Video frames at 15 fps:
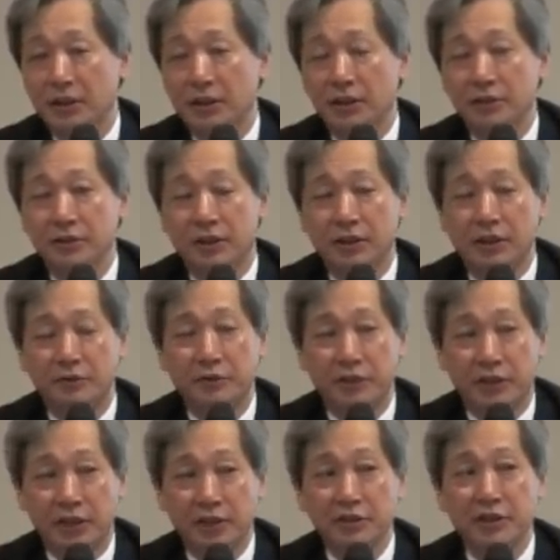And
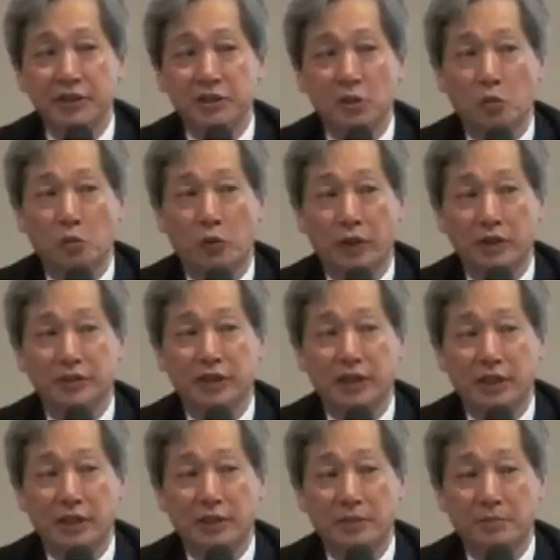regardless of
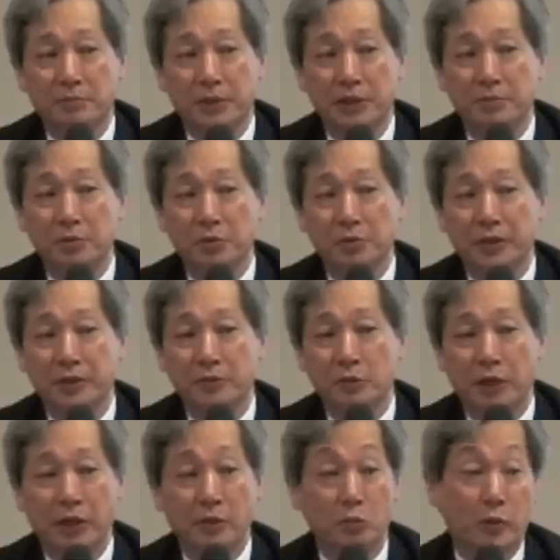what um, people
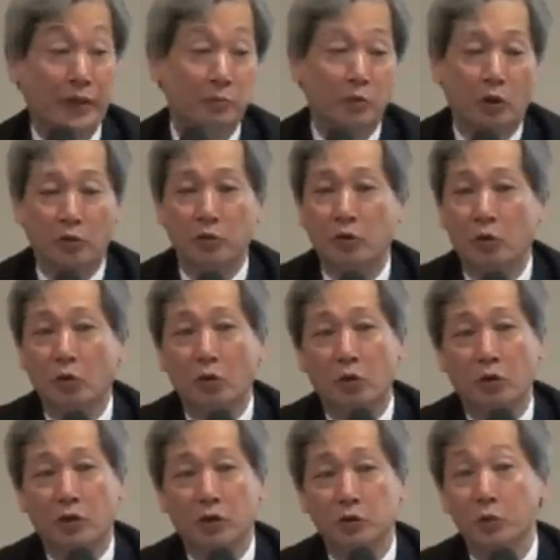in uh, Weibo
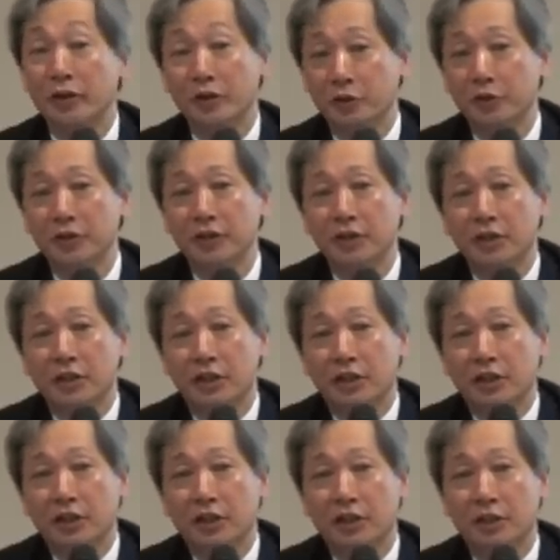or uh, Twitter
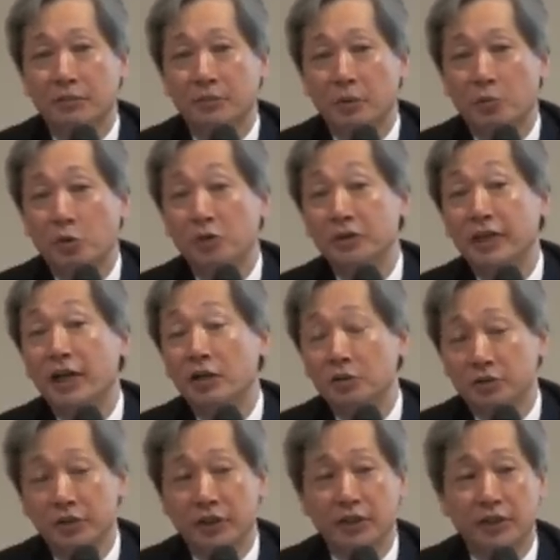um, point
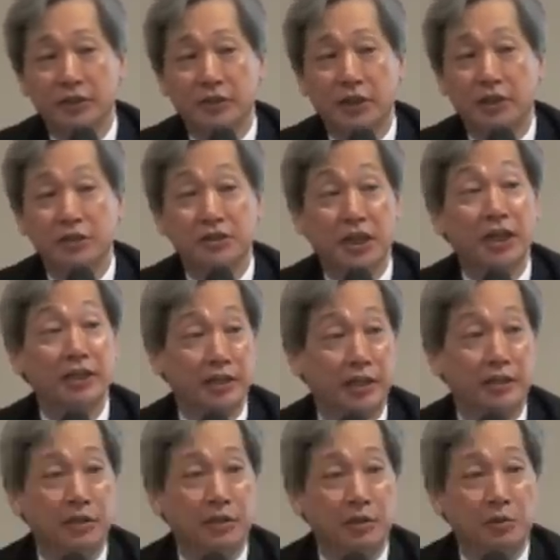out in uh,
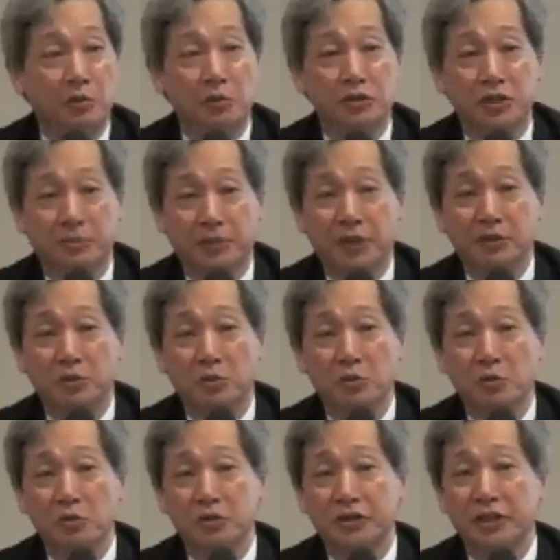China or Japan,
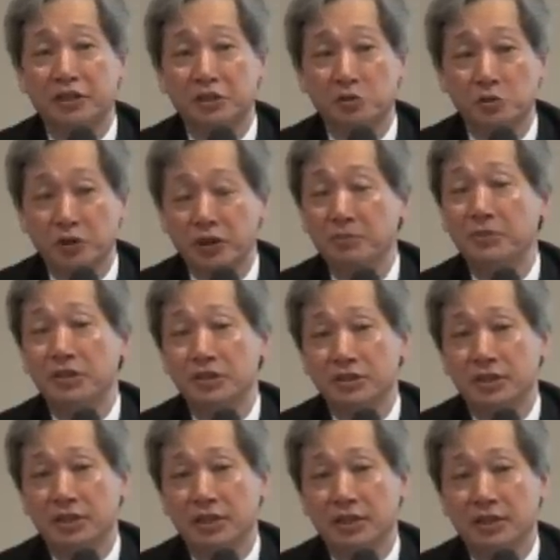all those
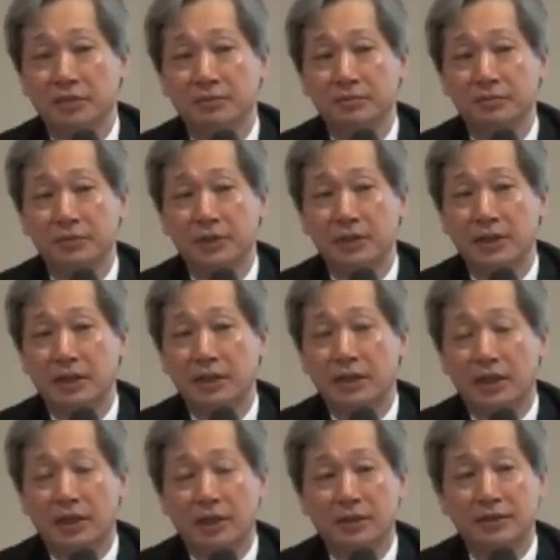extremist, um,
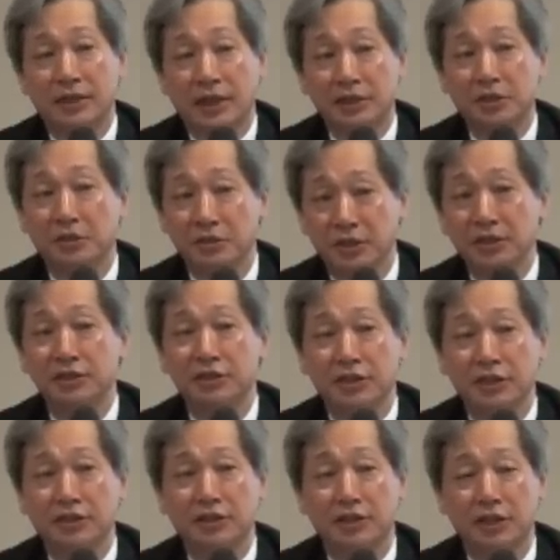uh,
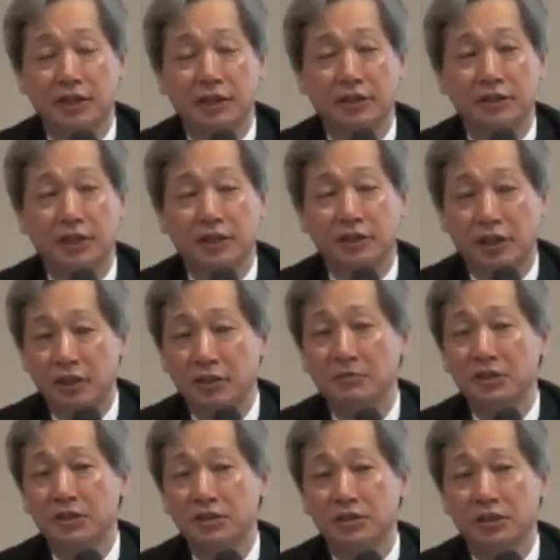nationalistic, and
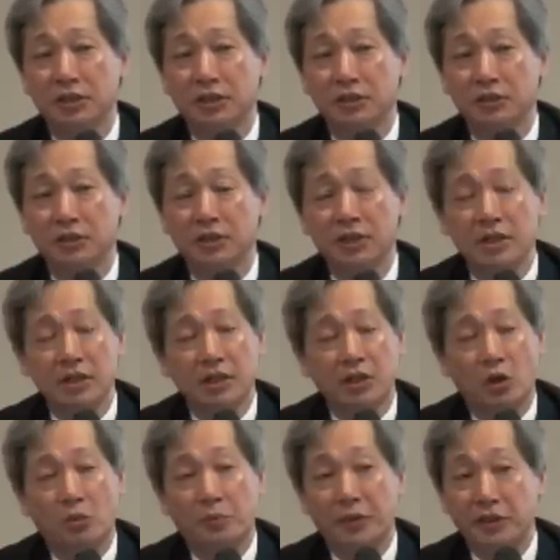alarmist um,
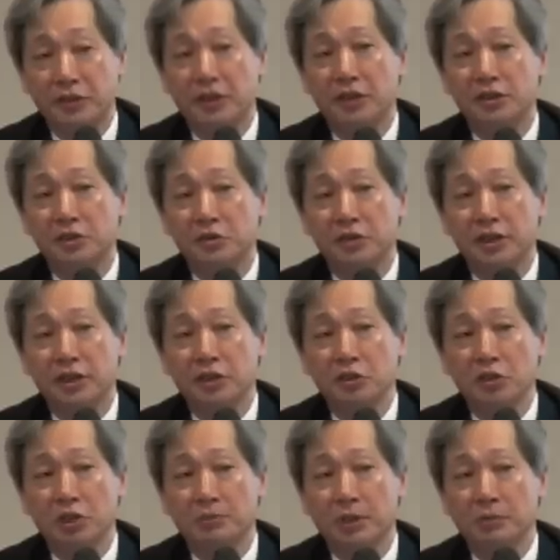opinions, you take a
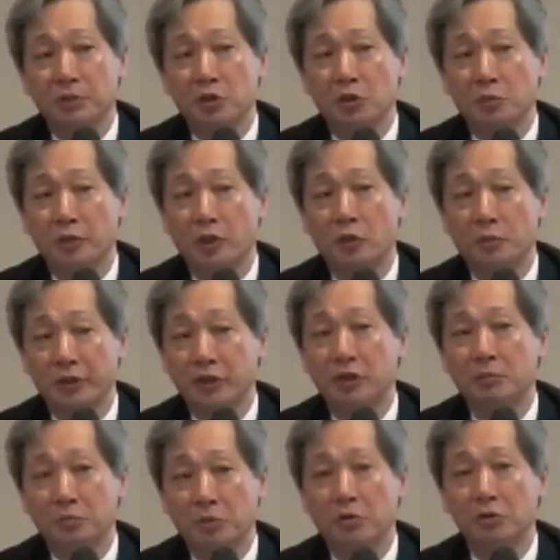look at public
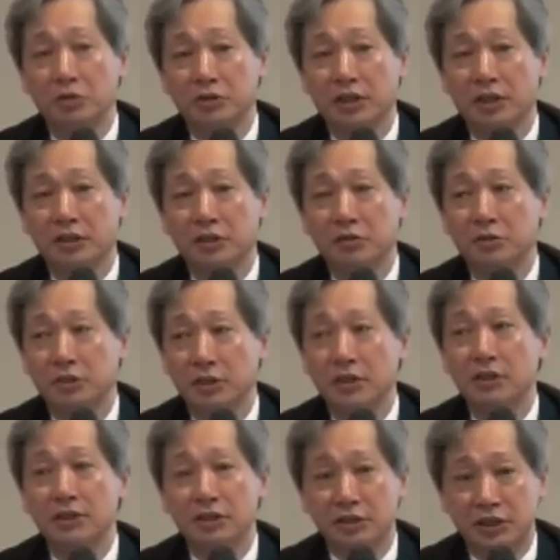opinion polls and you
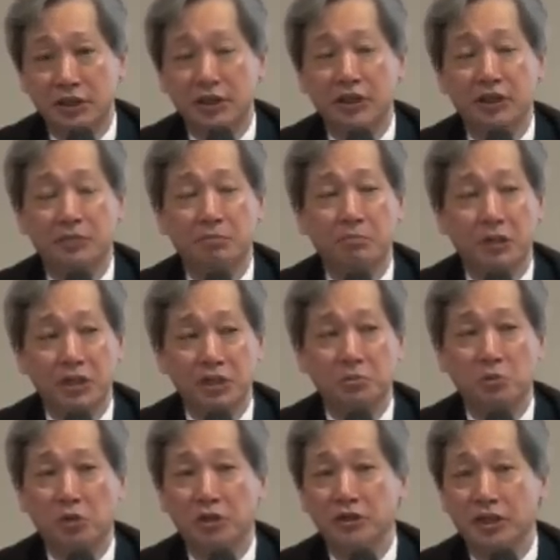see
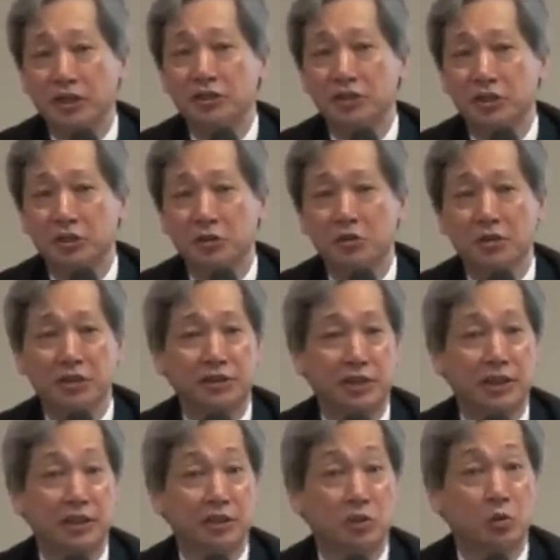much more attention to the
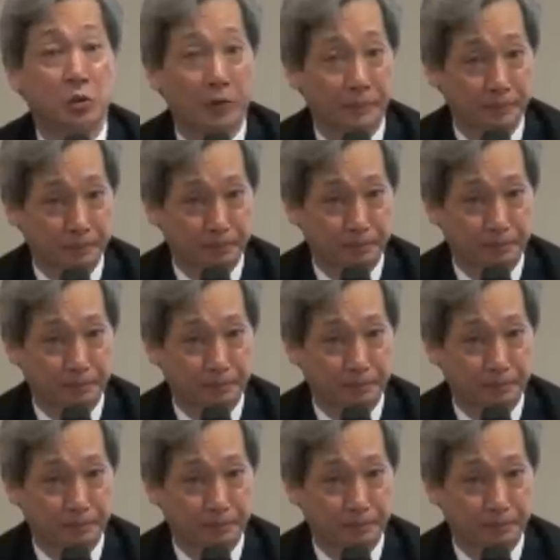status quo.